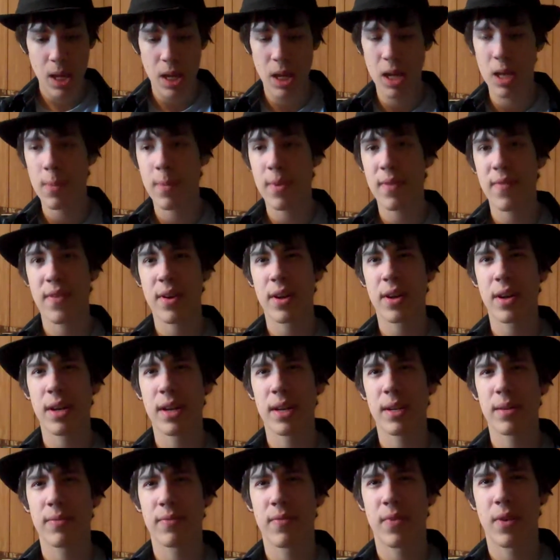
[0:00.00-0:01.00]
going to
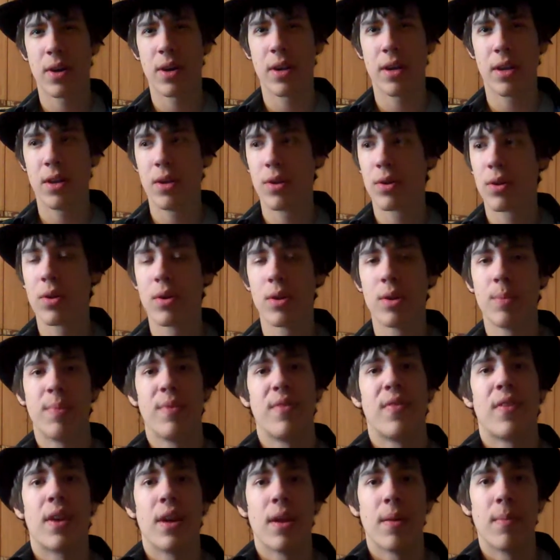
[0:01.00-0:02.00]
be you're going to be
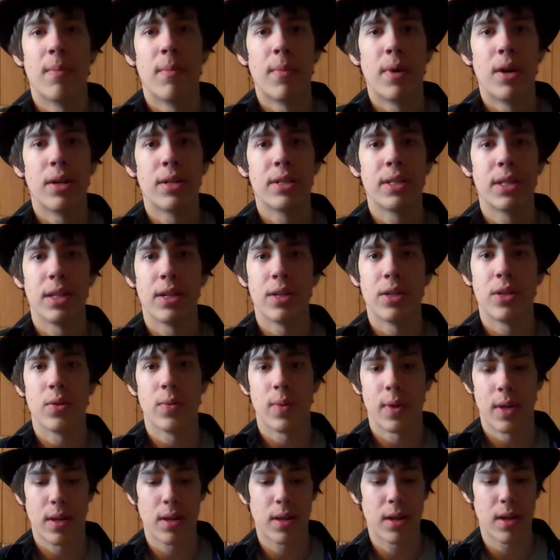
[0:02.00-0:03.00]
very immersed
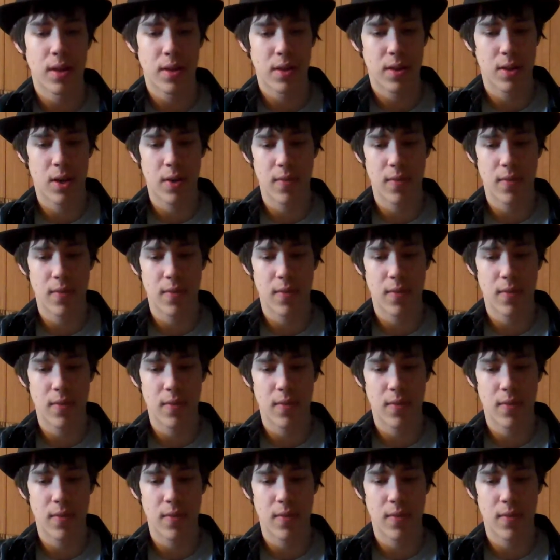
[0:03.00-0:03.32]
into it, because